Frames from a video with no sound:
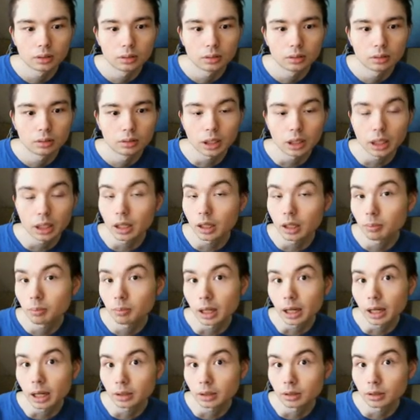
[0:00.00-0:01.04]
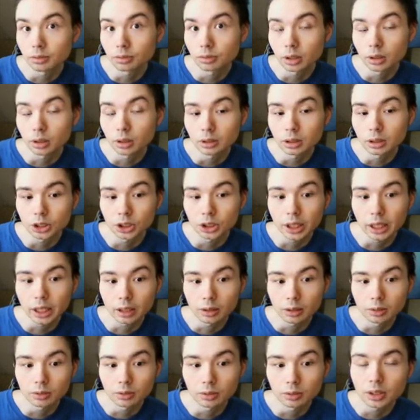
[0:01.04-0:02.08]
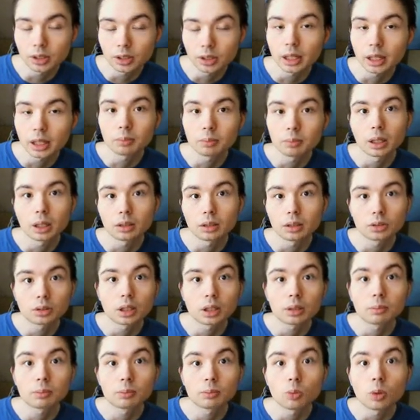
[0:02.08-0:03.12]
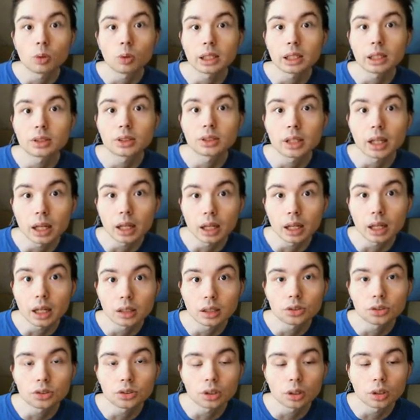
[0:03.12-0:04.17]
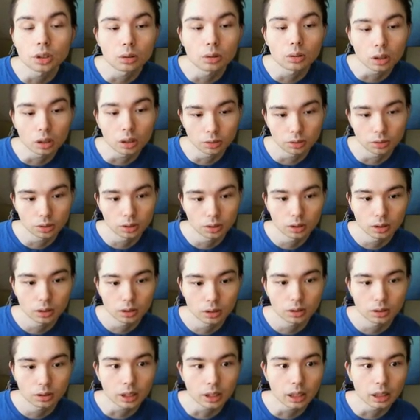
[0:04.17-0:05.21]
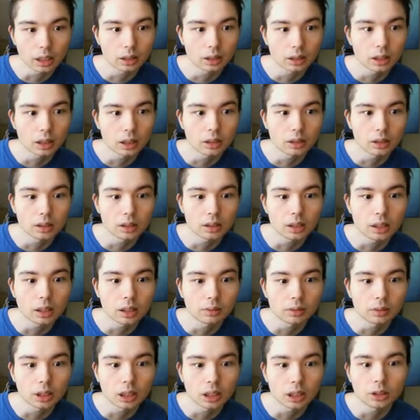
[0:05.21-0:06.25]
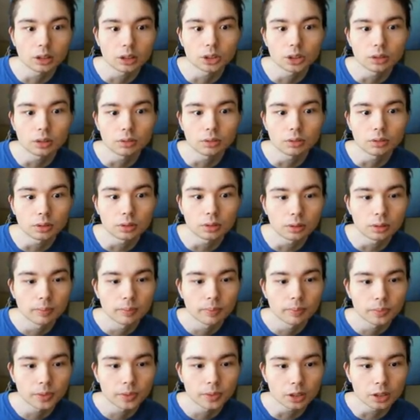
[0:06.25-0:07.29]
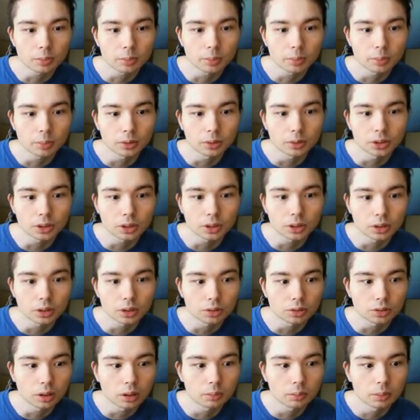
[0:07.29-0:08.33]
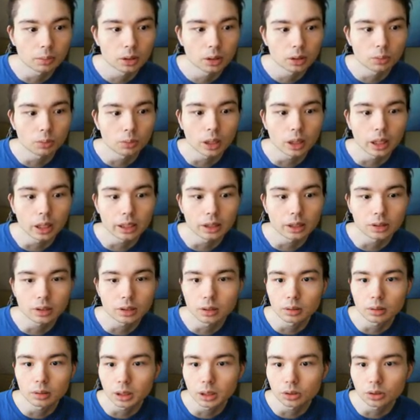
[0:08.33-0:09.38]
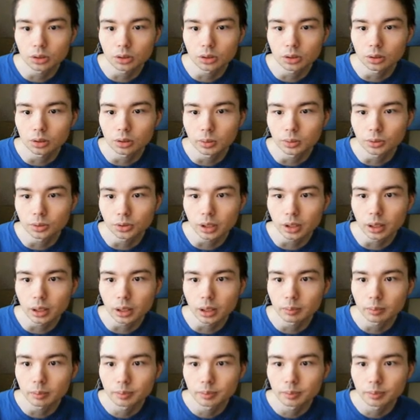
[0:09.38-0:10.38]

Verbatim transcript: Here, black can throw in a check with take, but white's king is so close. Take, king d7, king g4, this pawn is going to drop, white is going to be two pawns up.